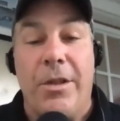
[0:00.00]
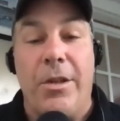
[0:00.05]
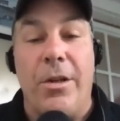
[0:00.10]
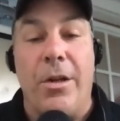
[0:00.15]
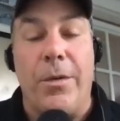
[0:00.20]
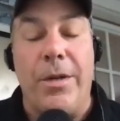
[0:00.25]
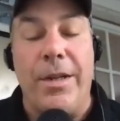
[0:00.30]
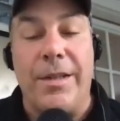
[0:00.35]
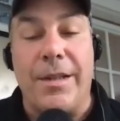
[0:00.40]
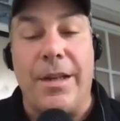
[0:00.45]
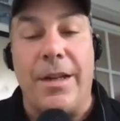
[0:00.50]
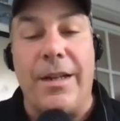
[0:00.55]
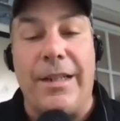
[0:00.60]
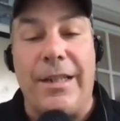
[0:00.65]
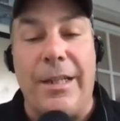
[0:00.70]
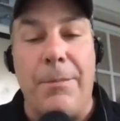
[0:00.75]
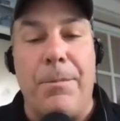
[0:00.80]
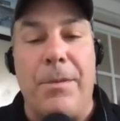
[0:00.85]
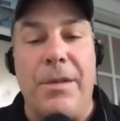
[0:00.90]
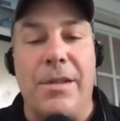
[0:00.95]
he's got to
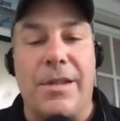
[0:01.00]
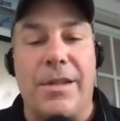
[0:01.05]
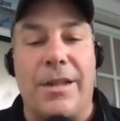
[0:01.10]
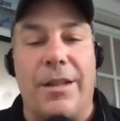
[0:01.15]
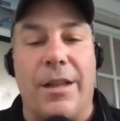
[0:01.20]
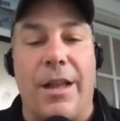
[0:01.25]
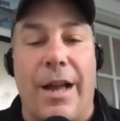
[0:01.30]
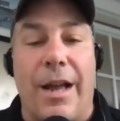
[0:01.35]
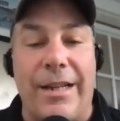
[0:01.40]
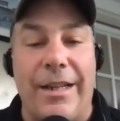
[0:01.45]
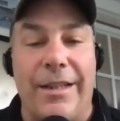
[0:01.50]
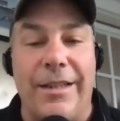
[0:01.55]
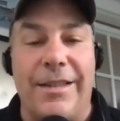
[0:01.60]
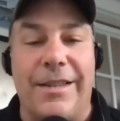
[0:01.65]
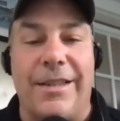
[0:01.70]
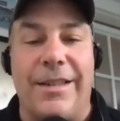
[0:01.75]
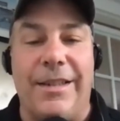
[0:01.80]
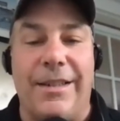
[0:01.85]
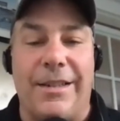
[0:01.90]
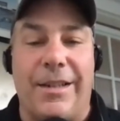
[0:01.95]
keep his
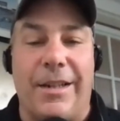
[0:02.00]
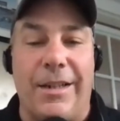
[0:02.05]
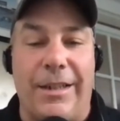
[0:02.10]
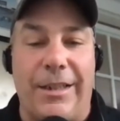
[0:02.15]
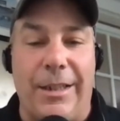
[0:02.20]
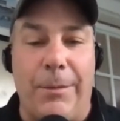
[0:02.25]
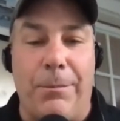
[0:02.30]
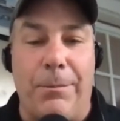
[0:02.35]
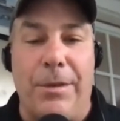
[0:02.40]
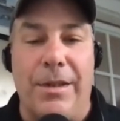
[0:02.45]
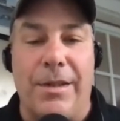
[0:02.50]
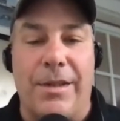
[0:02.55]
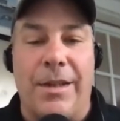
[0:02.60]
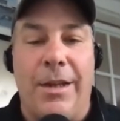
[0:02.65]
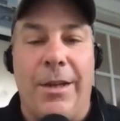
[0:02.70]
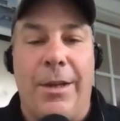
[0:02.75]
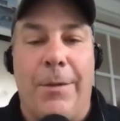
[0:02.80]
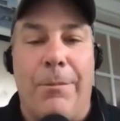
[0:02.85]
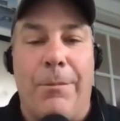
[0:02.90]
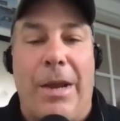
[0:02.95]
clients and he's got to keep his
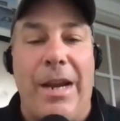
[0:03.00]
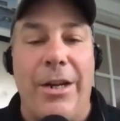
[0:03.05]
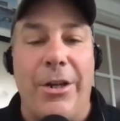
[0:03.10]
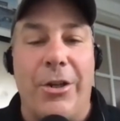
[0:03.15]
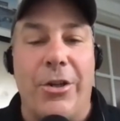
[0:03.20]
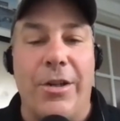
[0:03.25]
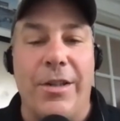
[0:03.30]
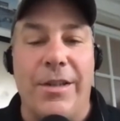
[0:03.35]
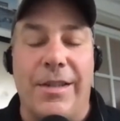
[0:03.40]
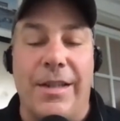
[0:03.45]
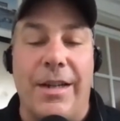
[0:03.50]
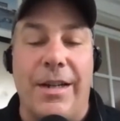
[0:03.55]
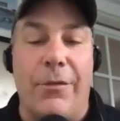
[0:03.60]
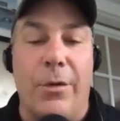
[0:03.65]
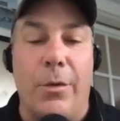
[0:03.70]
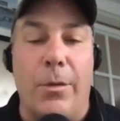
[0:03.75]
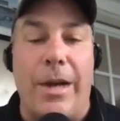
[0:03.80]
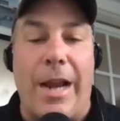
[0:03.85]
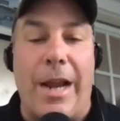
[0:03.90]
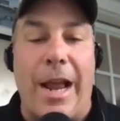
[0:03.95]
patients and
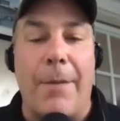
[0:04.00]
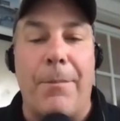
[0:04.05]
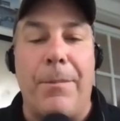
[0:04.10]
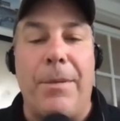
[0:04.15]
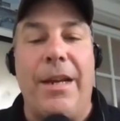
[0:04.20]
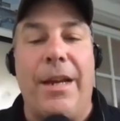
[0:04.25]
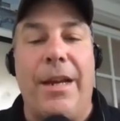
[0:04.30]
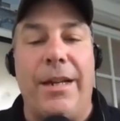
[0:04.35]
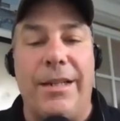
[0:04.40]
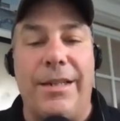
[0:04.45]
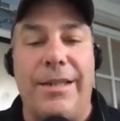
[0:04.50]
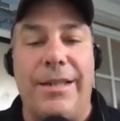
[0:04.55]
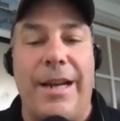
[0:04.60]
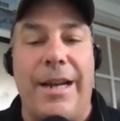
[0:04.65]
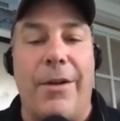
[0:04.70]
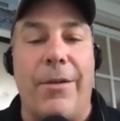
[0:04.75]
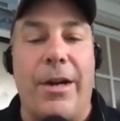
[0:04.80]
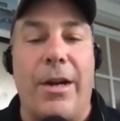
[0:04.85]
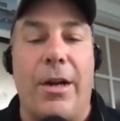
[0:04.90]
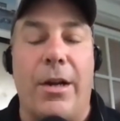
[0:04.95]
everyone happy. And he's
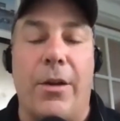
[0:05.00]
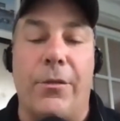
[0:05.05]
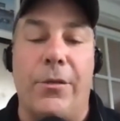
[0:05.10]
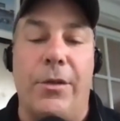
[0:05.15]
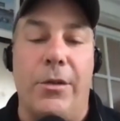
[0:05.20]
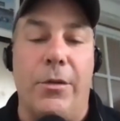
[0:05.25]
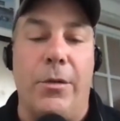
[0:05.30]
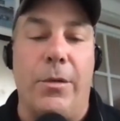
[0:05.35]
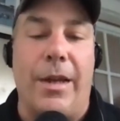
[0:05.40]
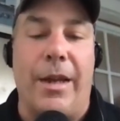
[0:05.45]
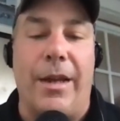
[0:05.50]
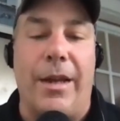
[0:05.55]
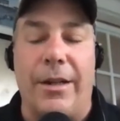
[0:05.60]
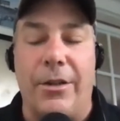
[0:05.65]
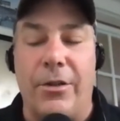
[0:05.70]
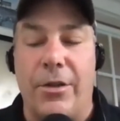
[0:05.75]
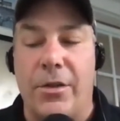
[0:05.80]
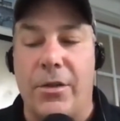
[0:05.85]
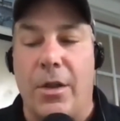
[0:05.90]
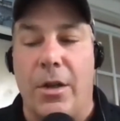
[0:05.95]
daring enough to do that. And I
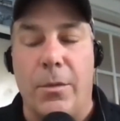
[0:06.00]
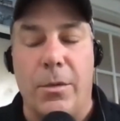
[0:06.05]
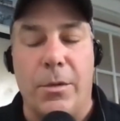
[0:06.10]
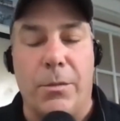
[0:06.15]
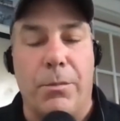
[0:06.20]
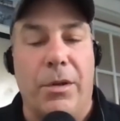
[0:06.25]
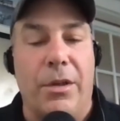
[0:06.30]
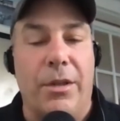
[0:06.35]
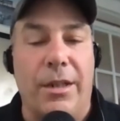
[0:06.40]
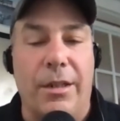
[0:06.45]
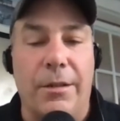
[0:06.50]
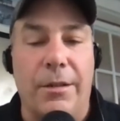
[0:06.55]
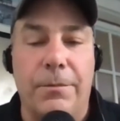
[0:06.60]
just thought it was brilliant.